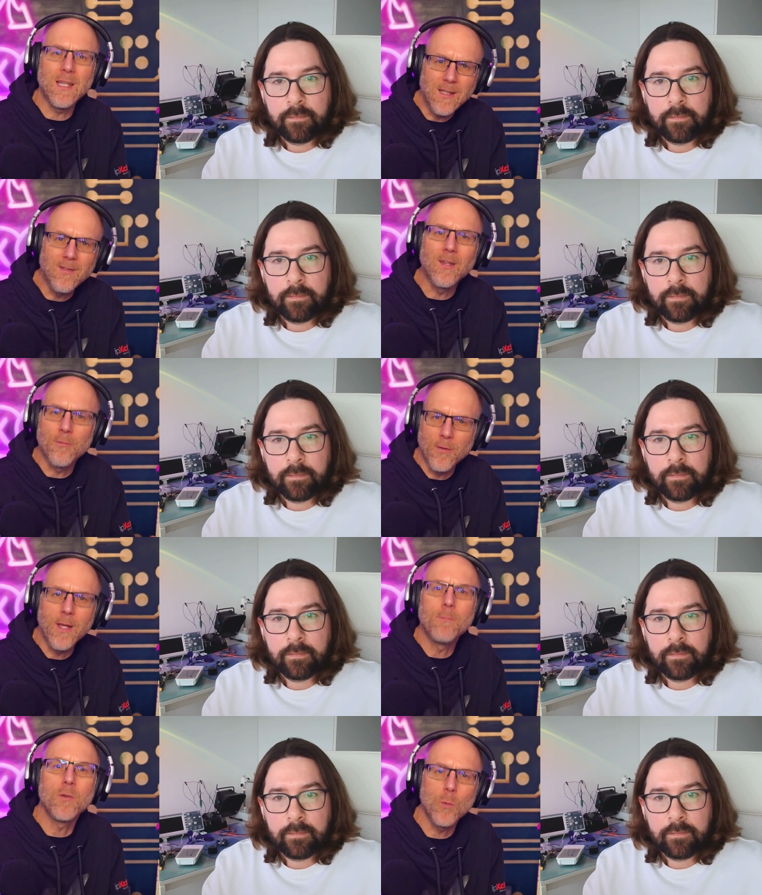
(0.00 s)
Speaker 1: easier for
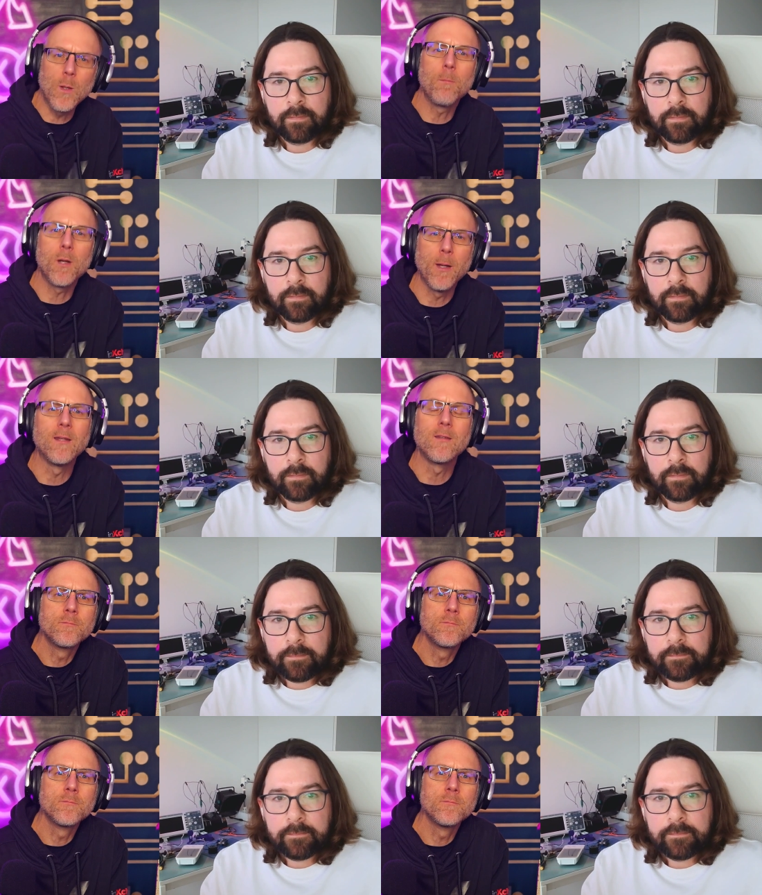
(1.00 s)
them to implement?
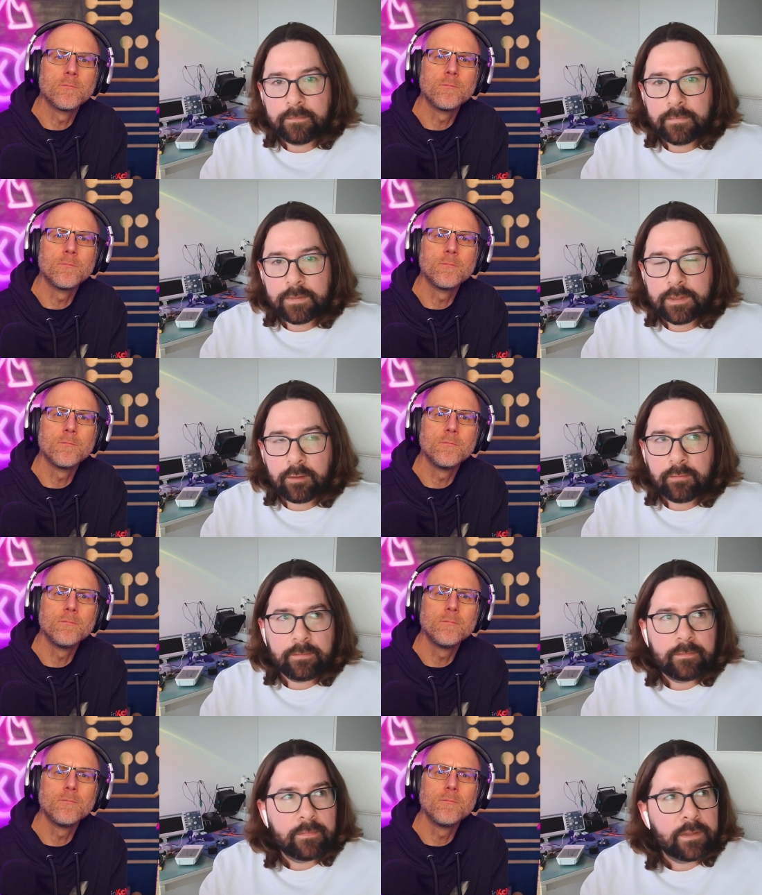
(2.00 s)
Speaker 2: Um,
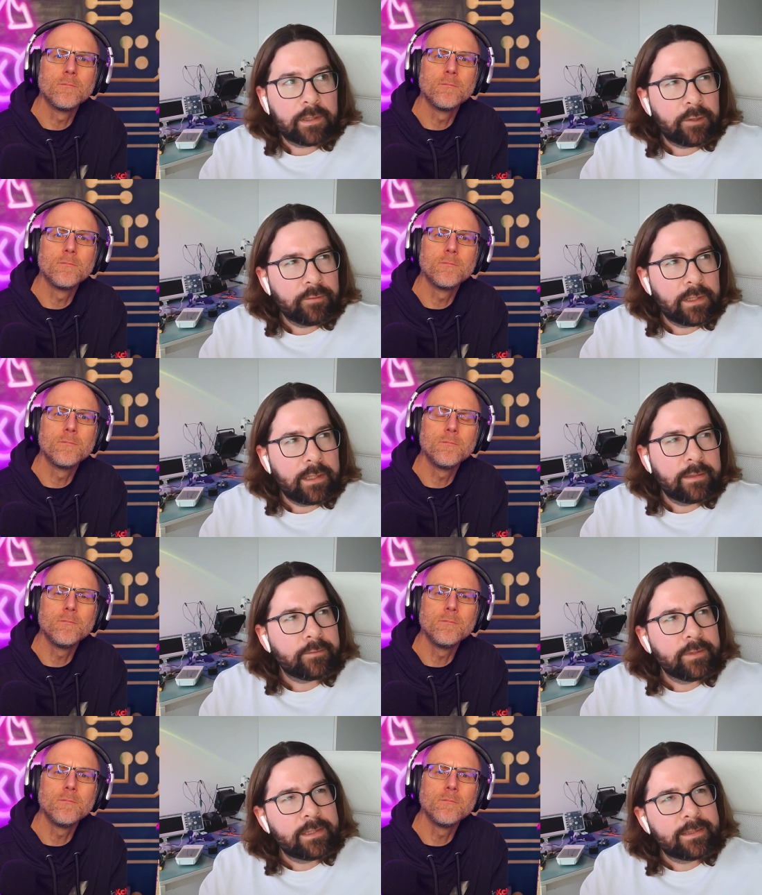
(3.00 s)
so currently
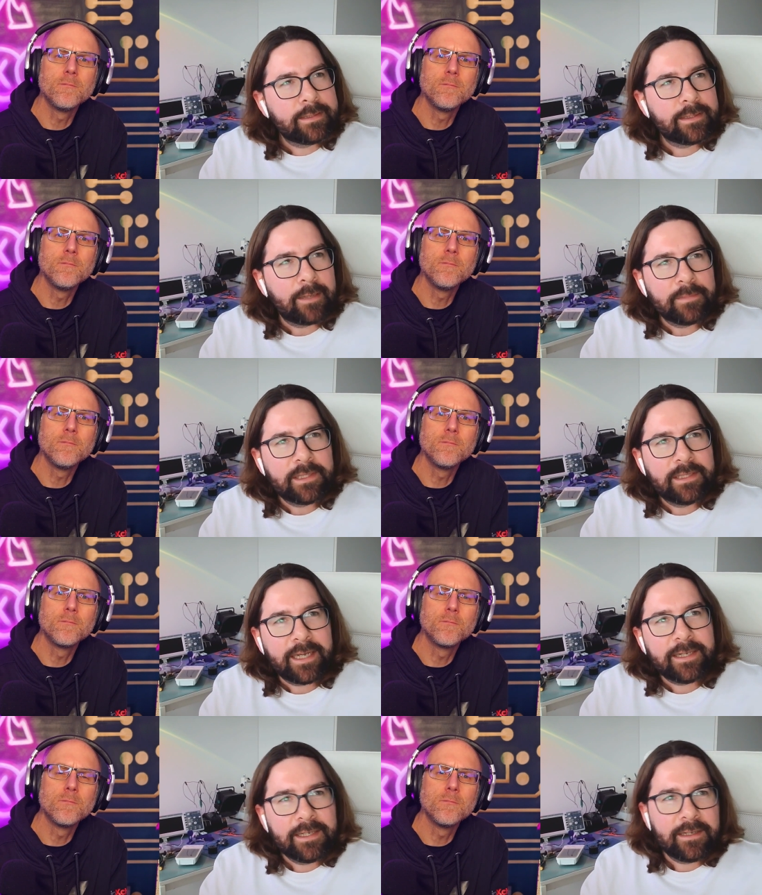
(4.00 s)
there is some
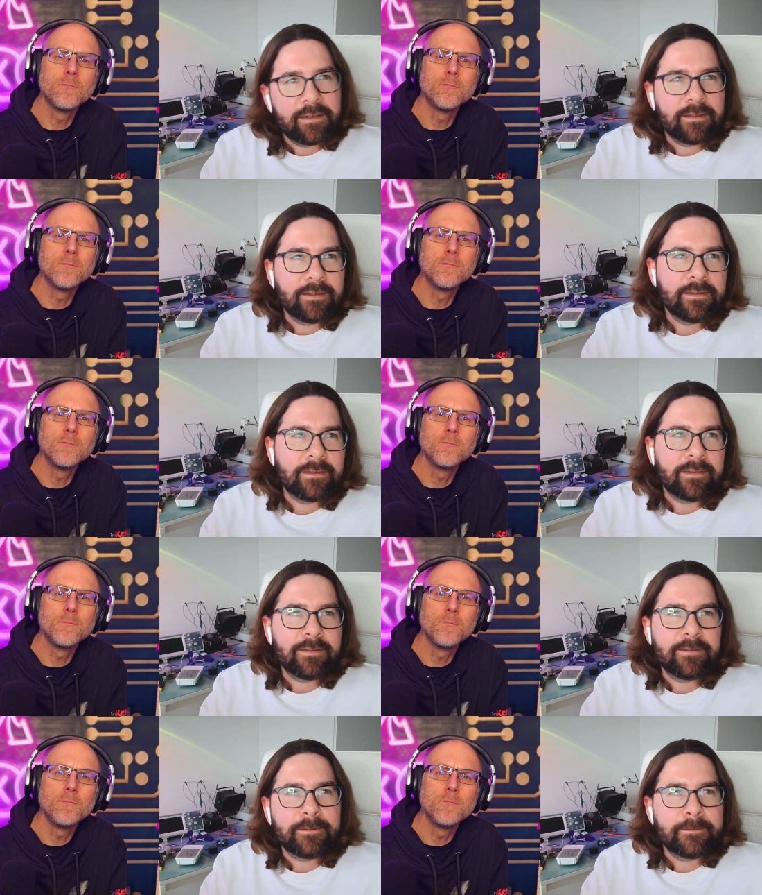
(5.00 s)

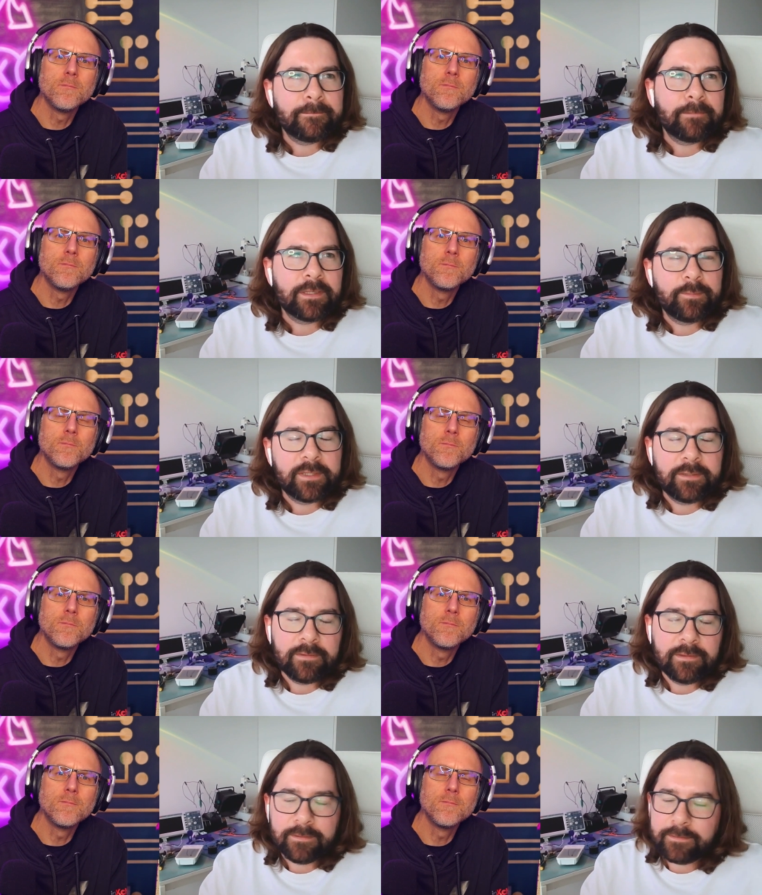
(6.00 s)
technical uh,
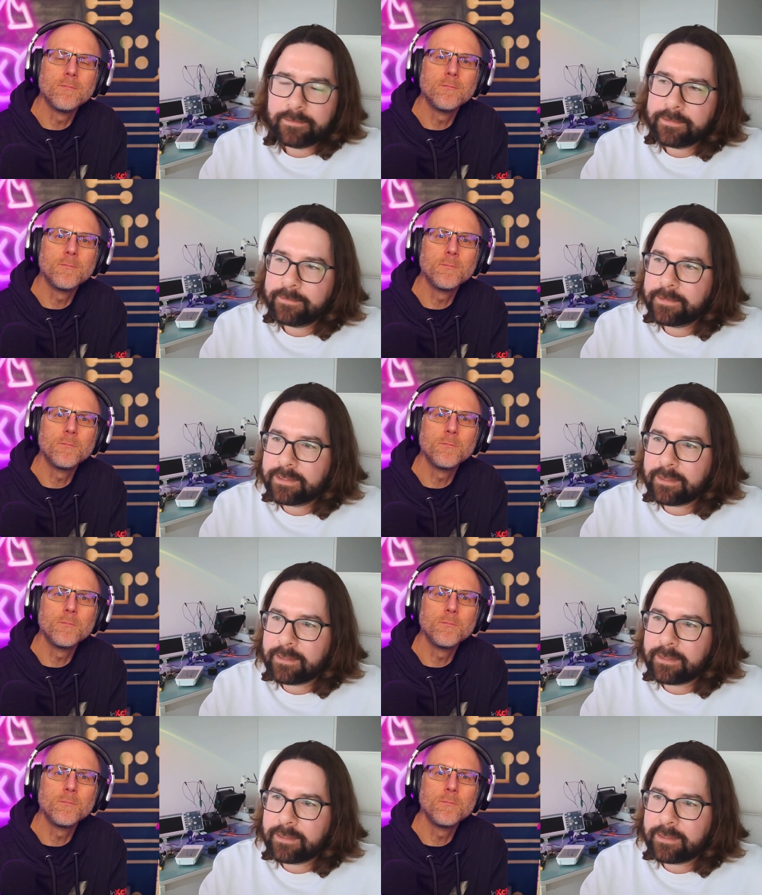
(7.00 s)
um,